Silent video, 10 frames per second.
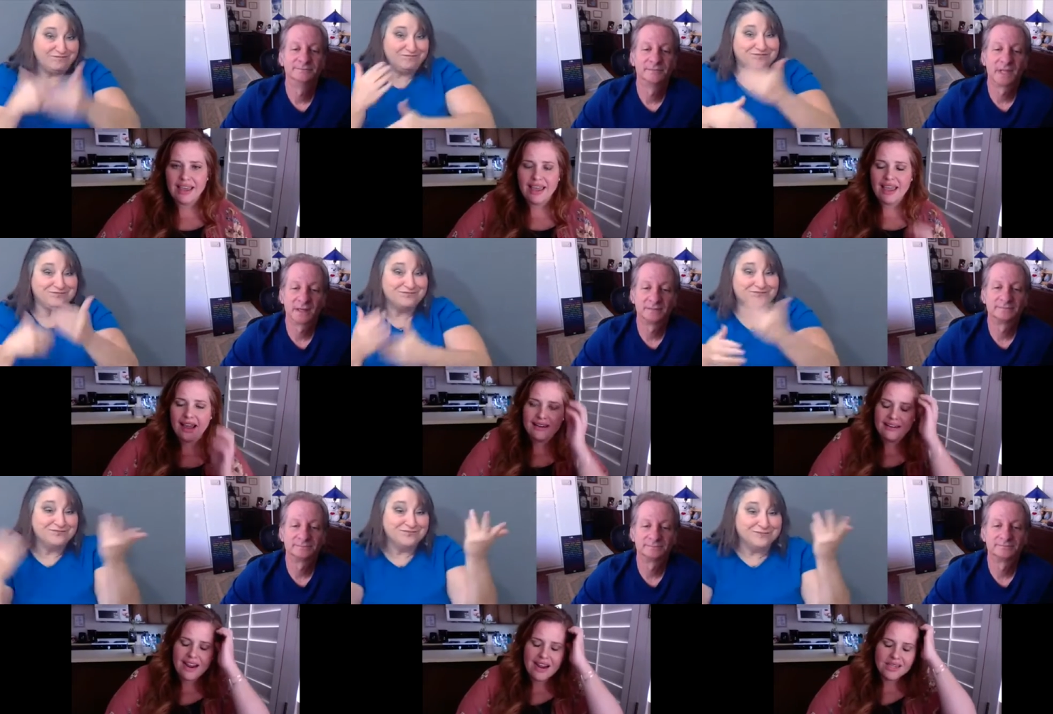Speaker 1: And
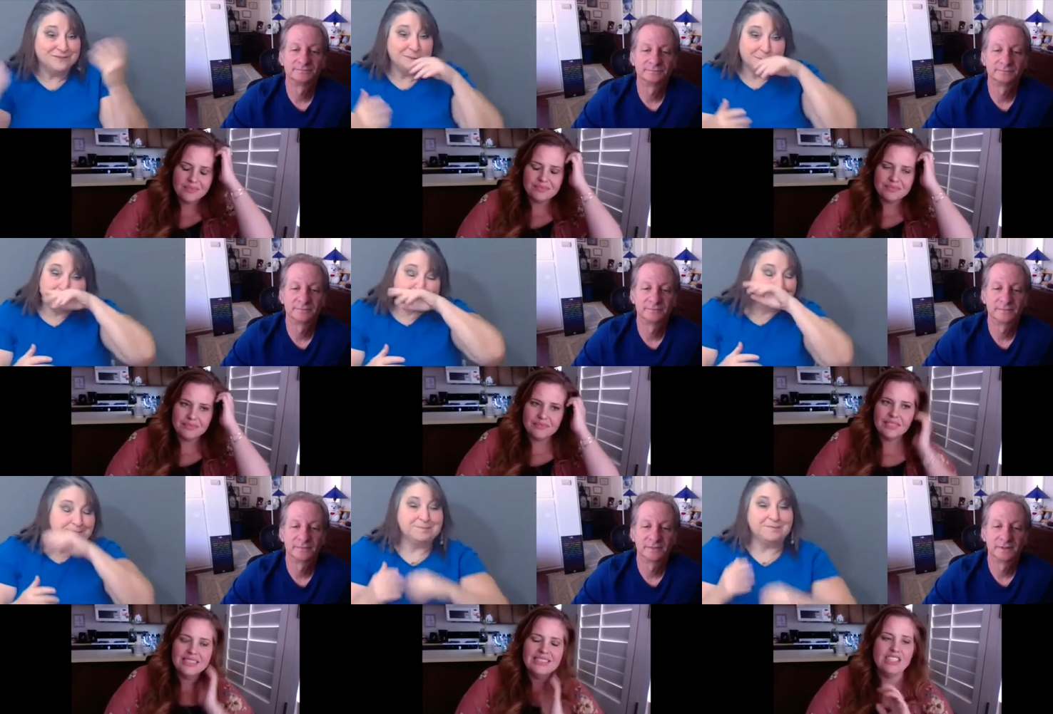um,
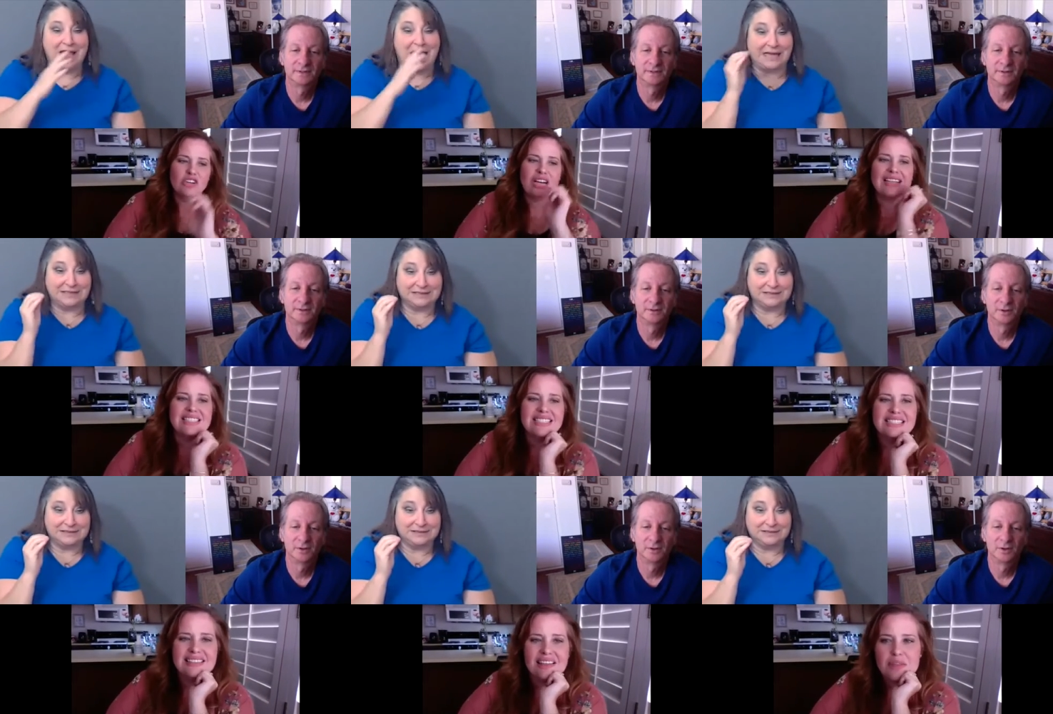it's still nice to
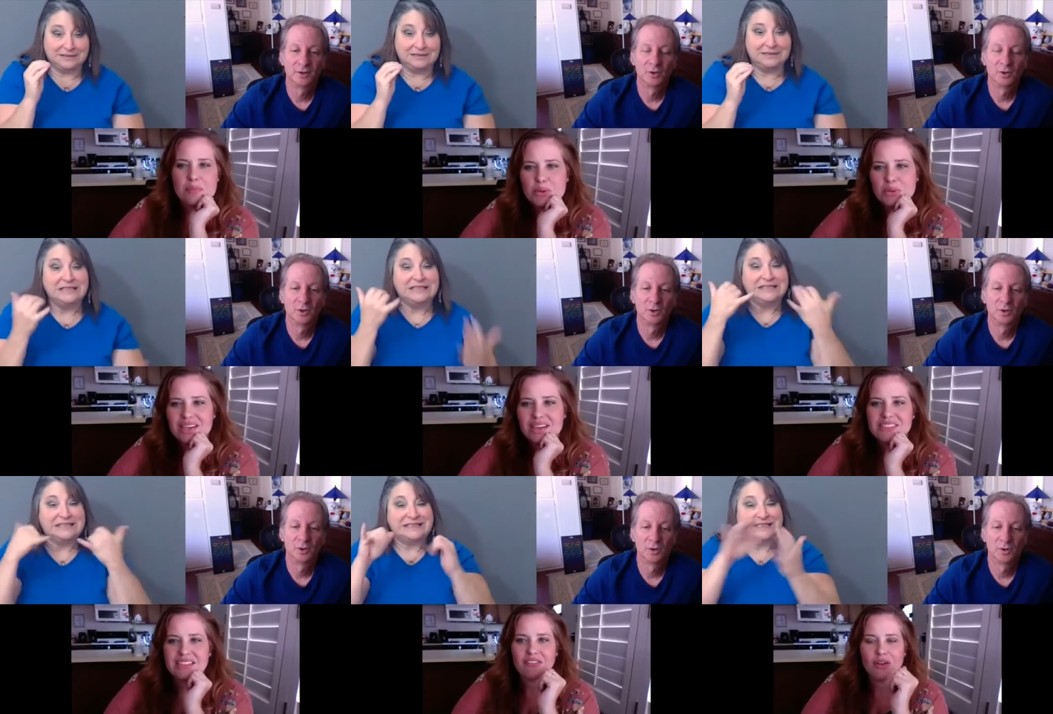see that the beauty of the
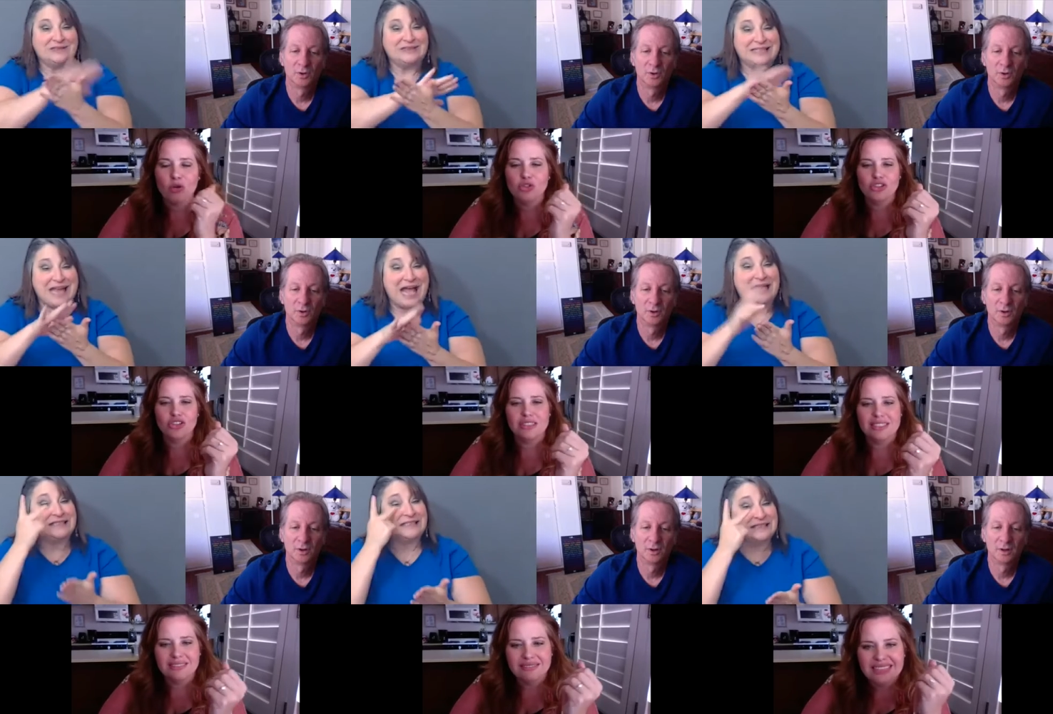deaf culture
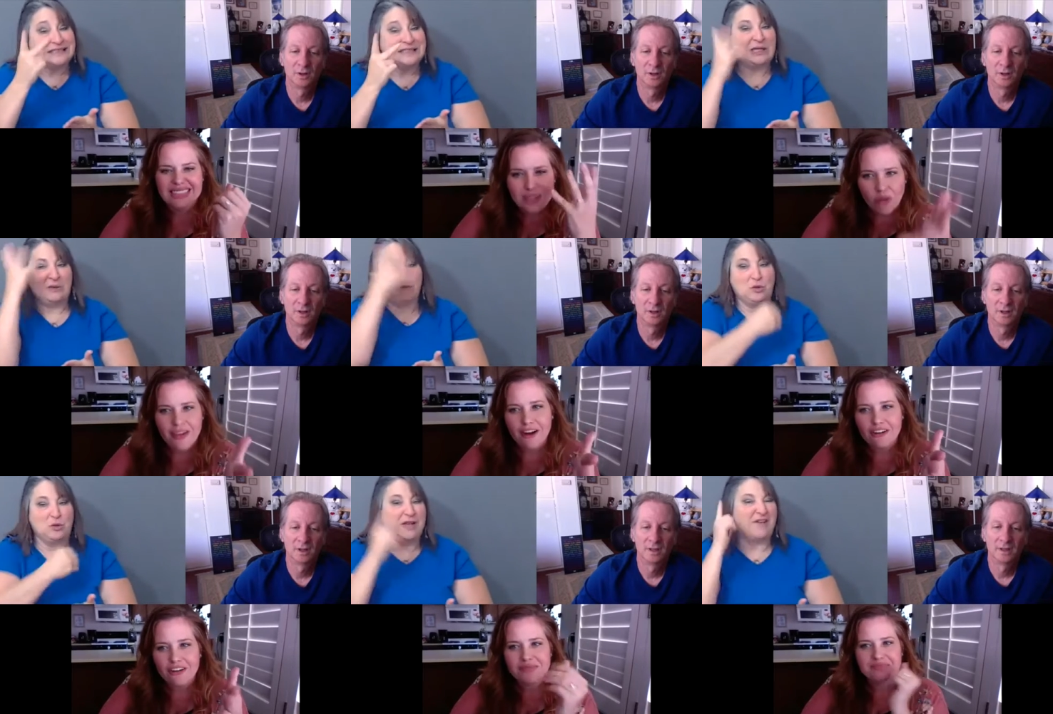is still there.
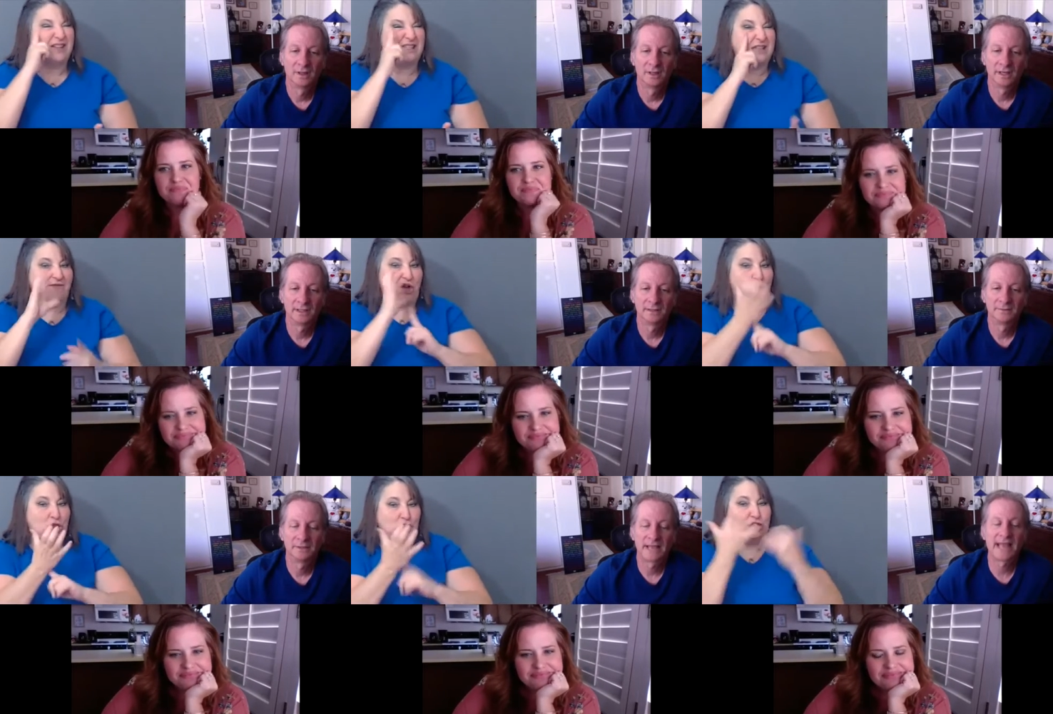
Speaker 2: Yeah.
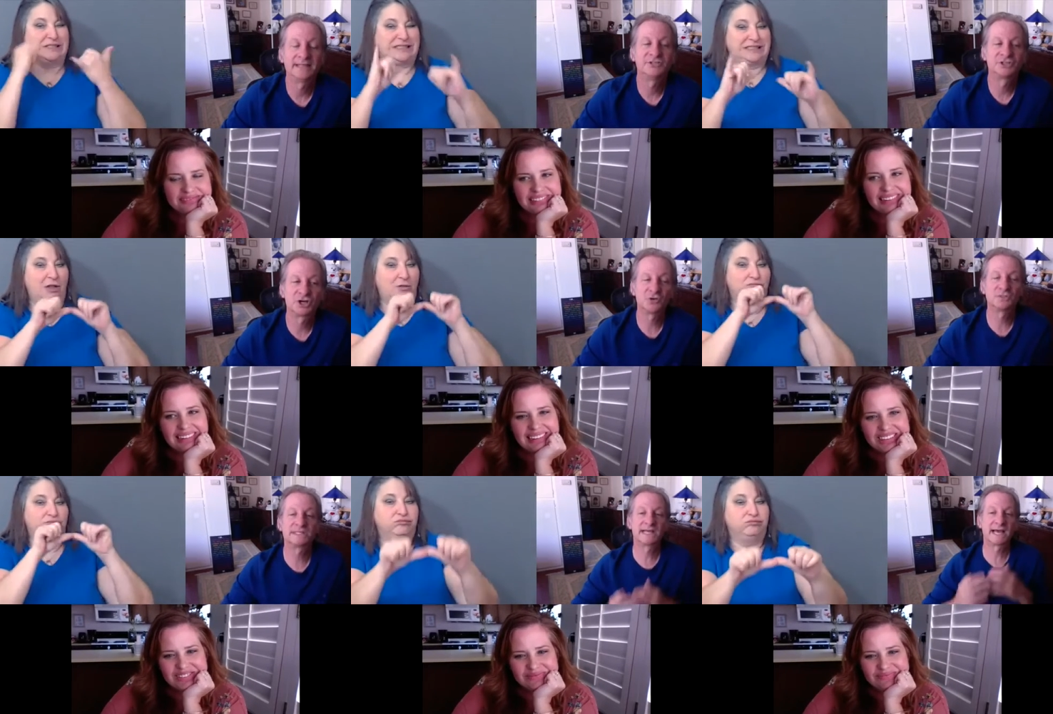And it
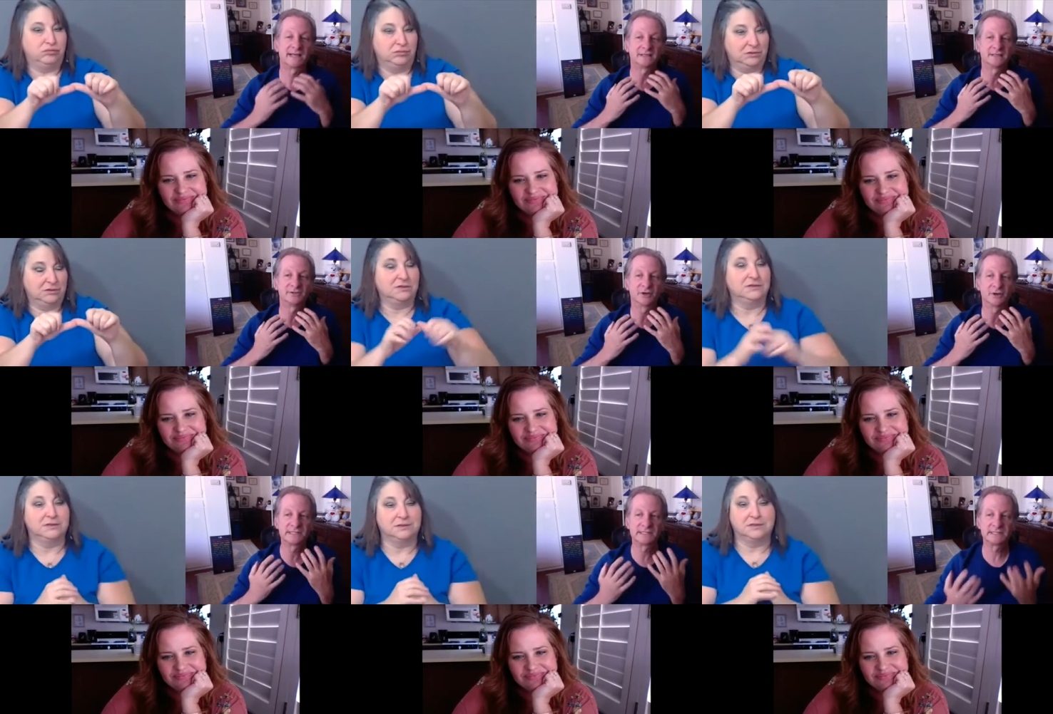shows that, you know, I
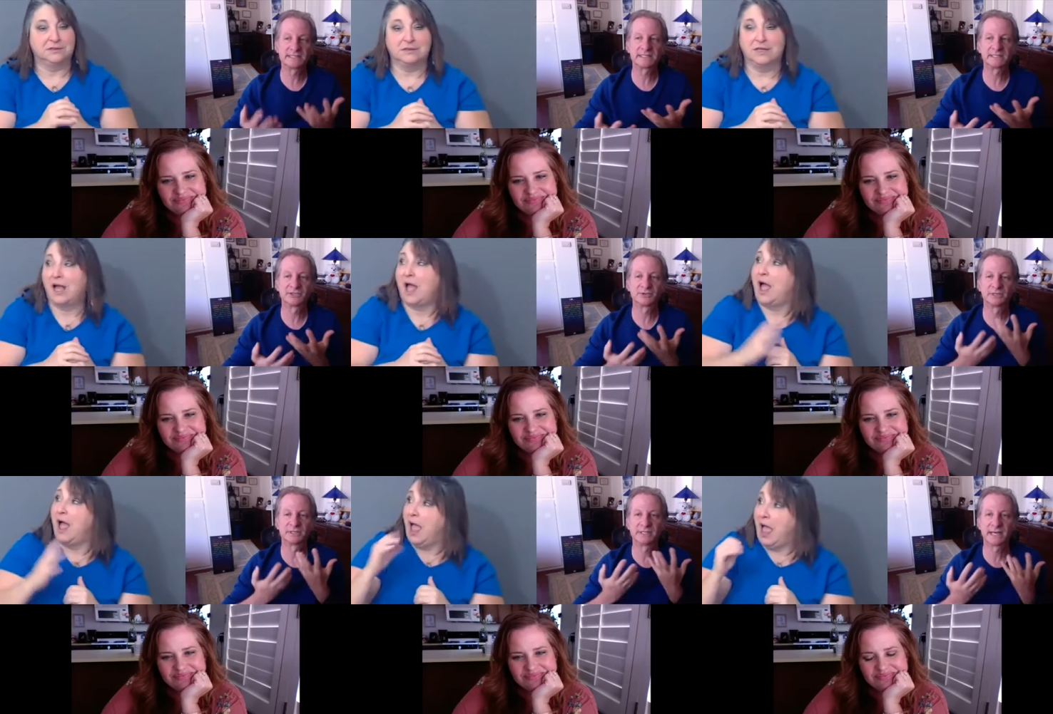was listening to
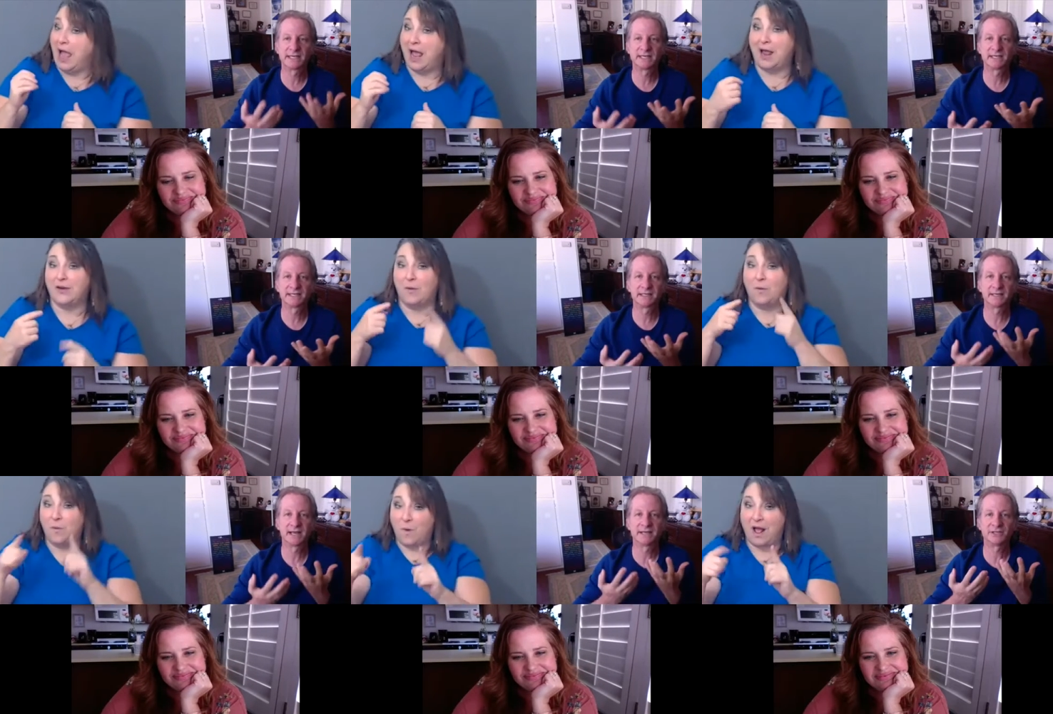it and taking it in,
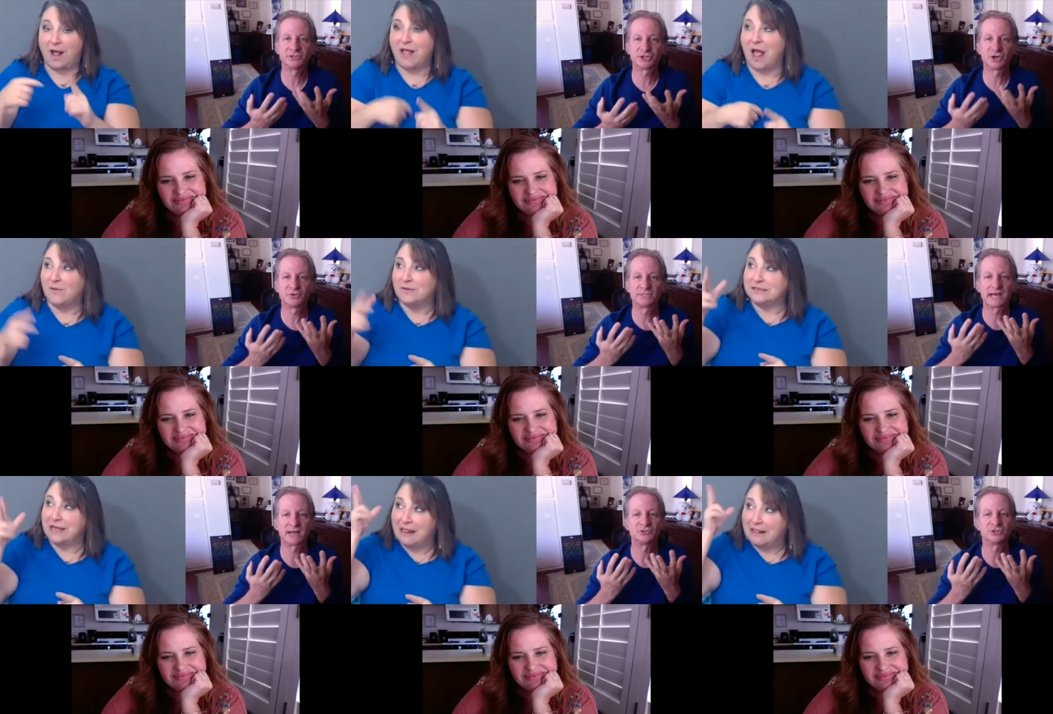and it shows how